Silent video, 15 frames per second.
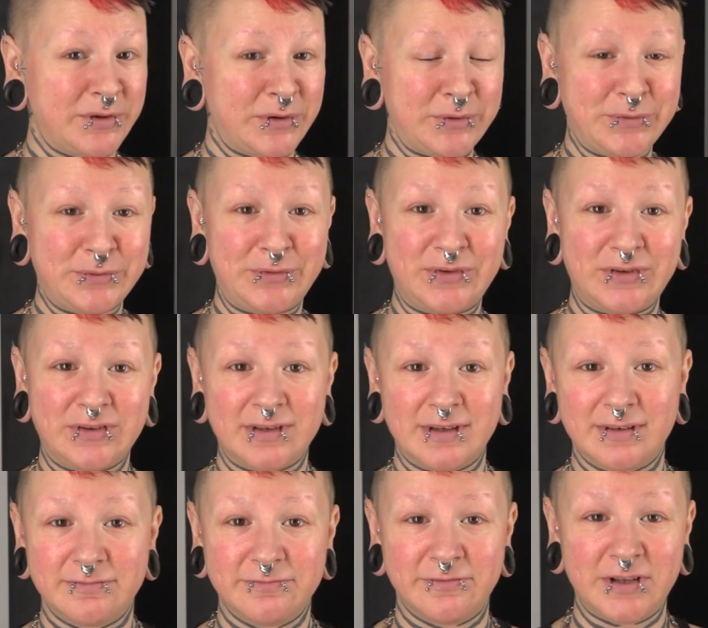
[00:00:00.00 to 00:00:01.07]
those
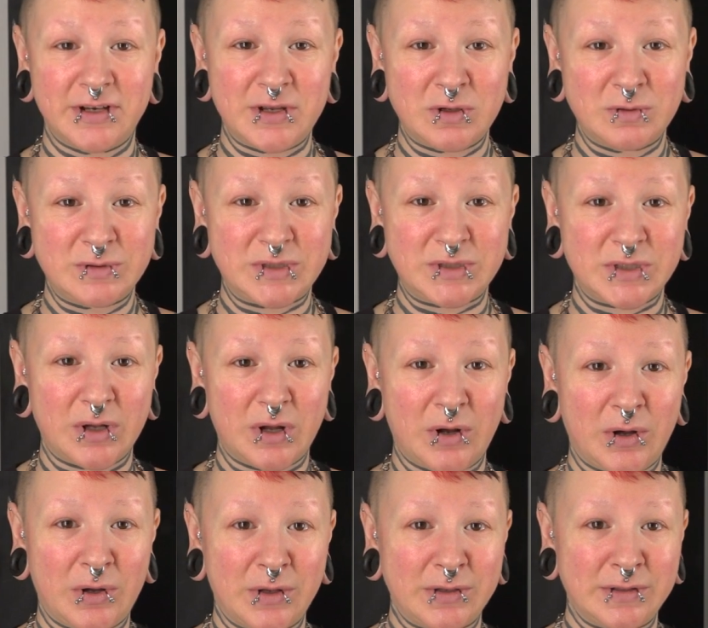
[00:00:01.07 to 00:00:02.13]
videos
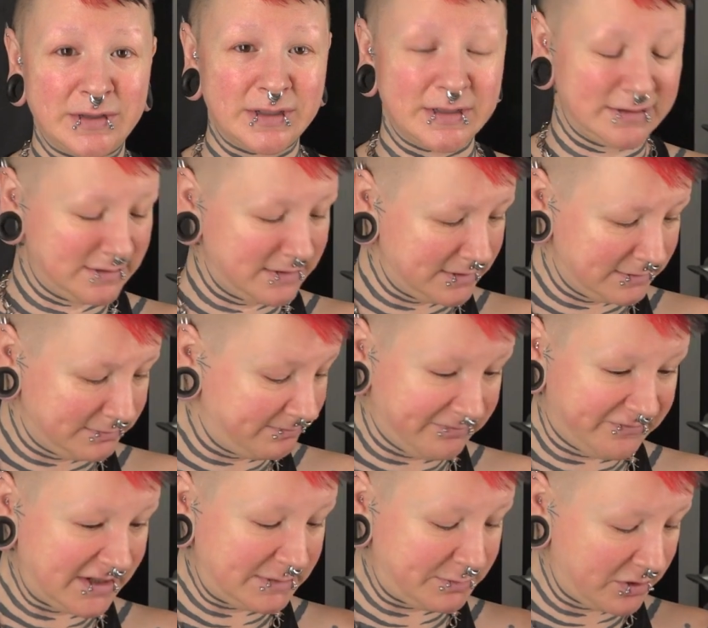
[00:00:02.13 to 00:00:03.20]
on
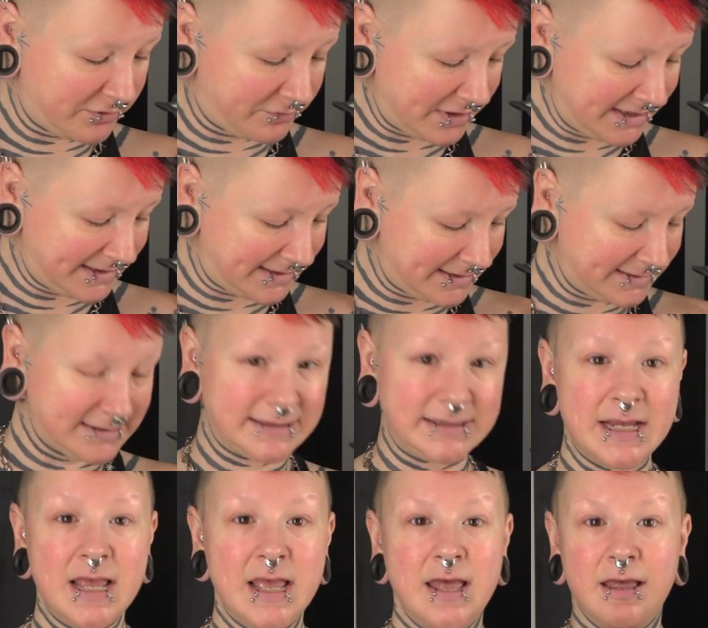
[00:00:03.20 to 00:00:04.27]
Facebook, for instance,
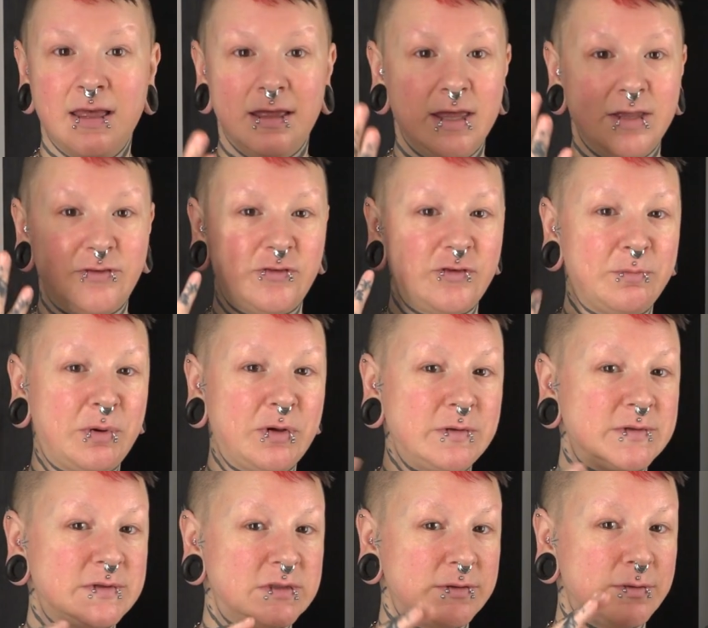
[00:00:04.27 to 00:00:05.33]
it's
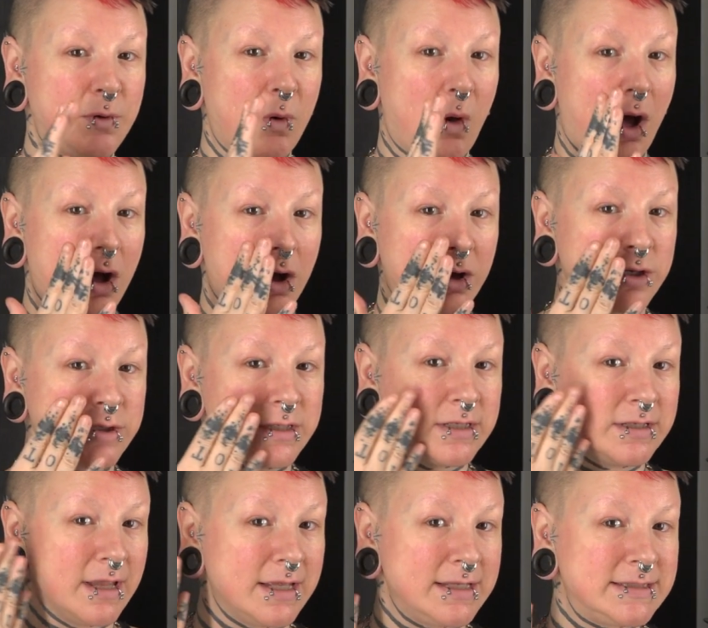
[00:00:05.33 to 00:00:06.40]
supposed to go
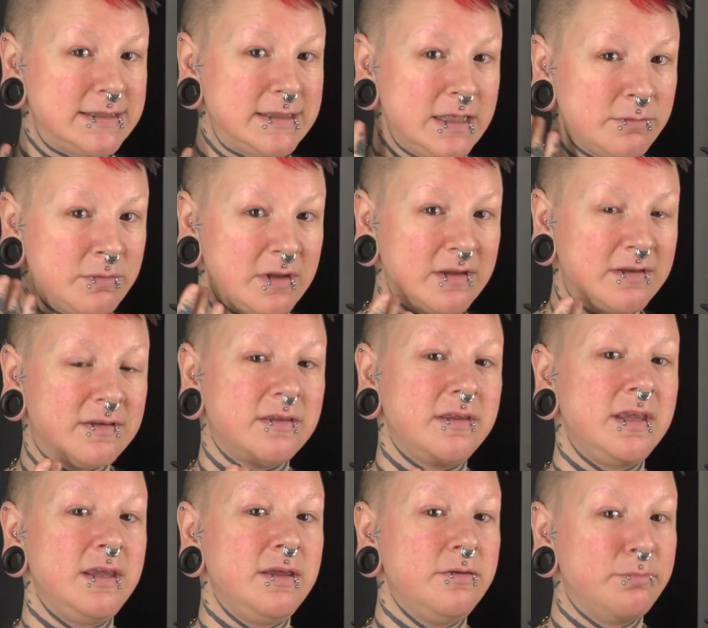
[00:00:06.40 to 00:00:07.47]
on like
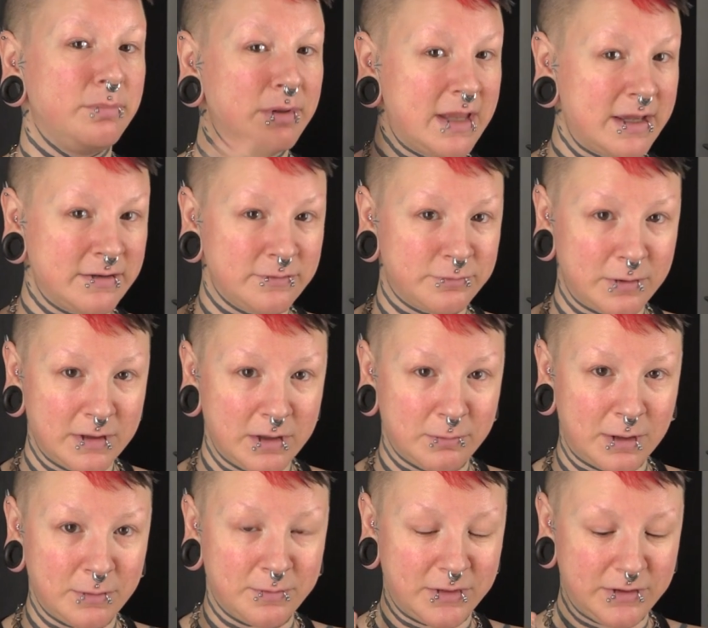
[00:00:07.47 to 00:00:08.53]
seamlessly, blend really
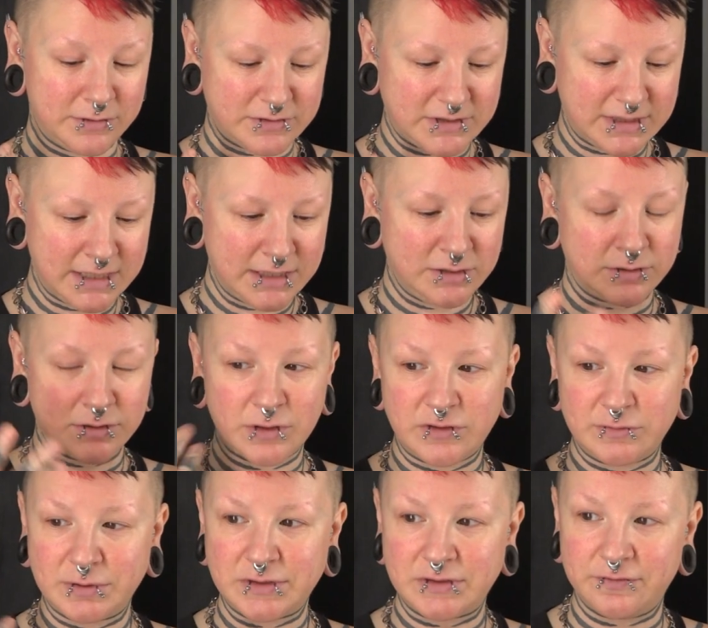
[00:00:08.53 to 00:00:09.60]
well with your skin. You're not
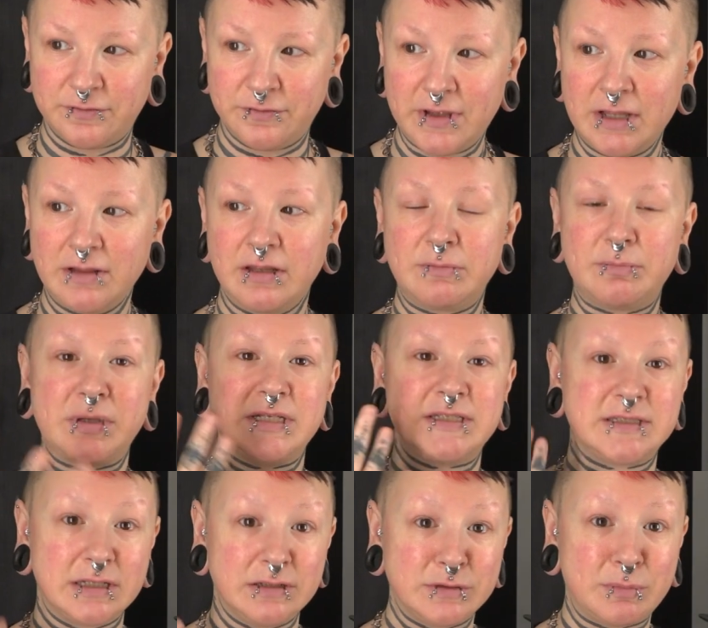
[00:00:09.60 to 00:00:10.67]
supposed to feel it, but it's
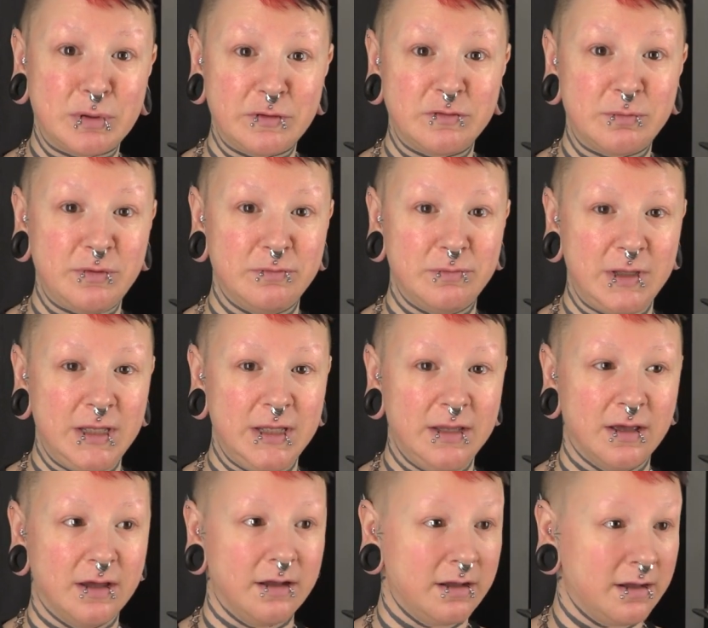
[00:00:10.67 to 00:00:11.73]
still supposed to be
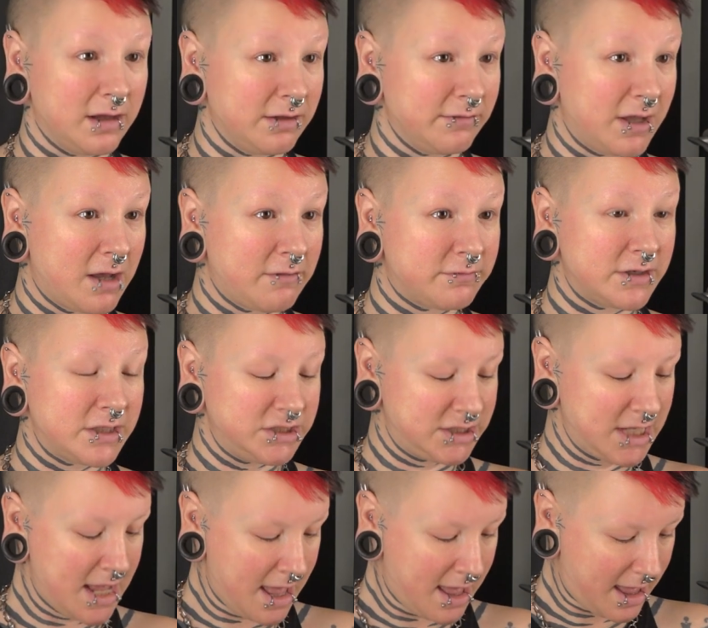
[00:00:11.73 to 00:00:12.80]
high coverage.
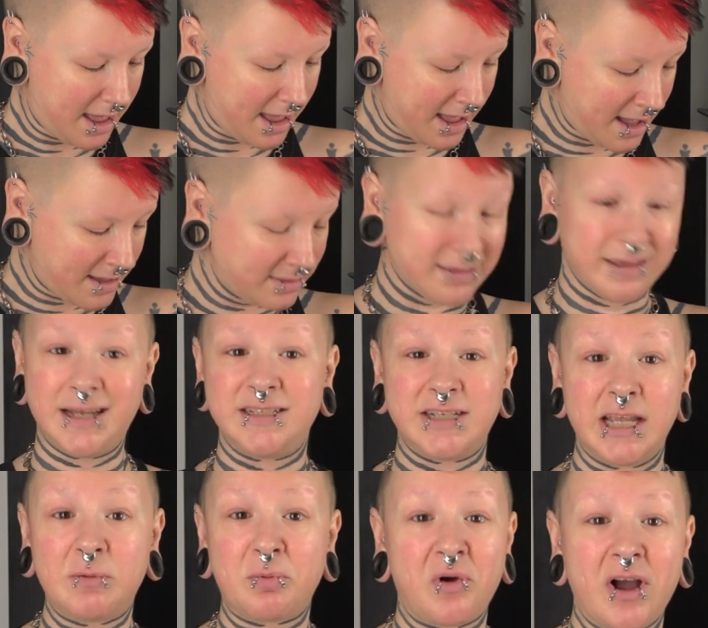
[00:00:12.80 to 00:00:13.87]
And they
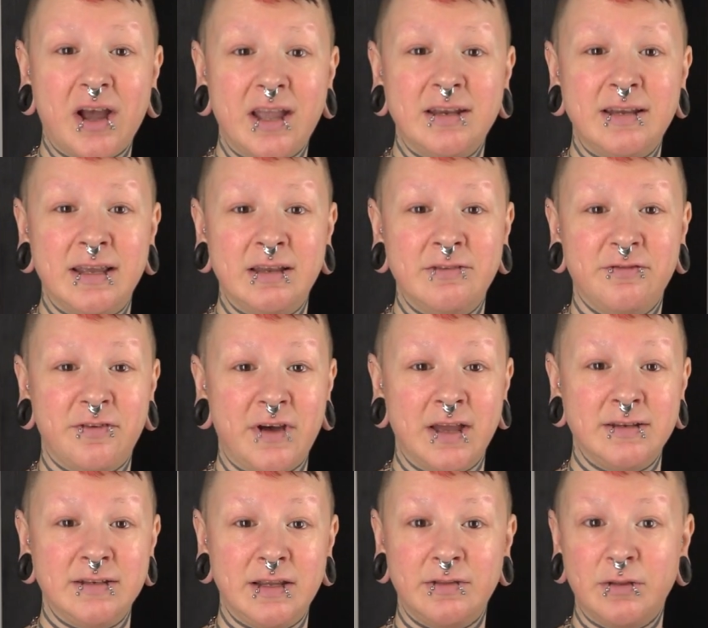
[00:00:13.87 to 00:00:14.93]
take pride in
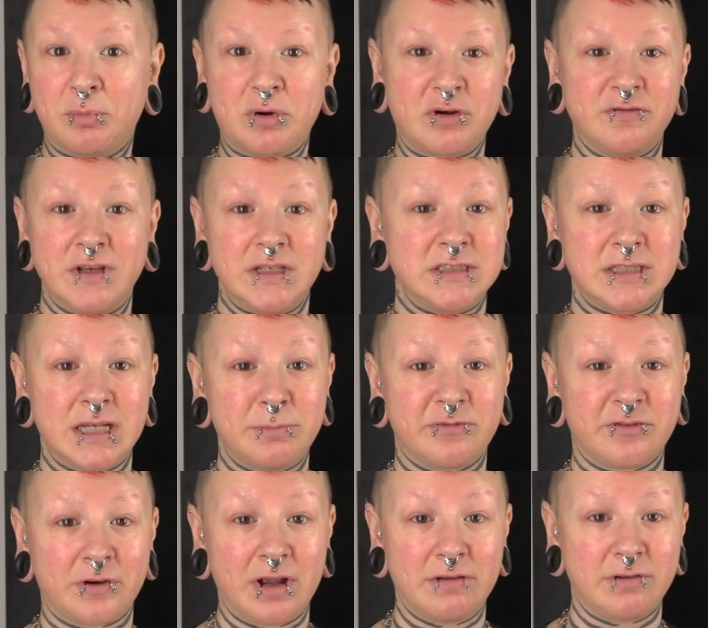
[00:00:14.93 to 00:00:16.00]
finding the perfect shape
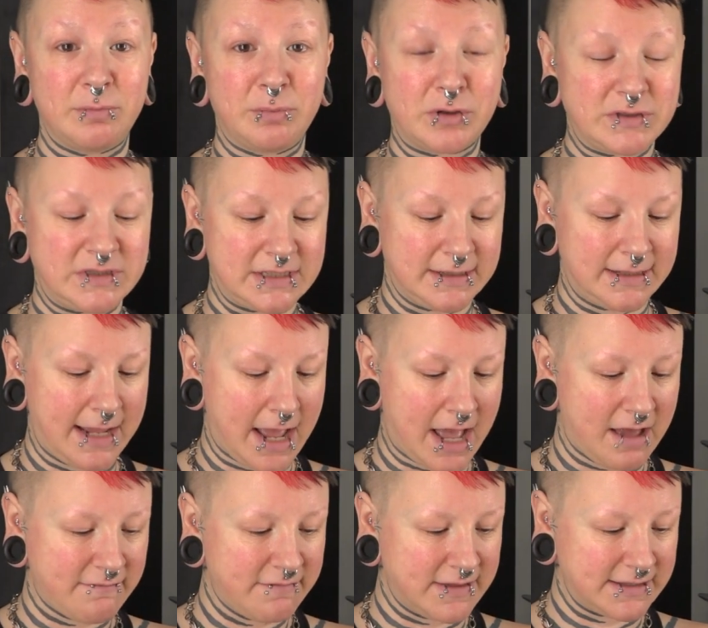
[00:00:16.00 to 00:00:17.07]
for every person. They have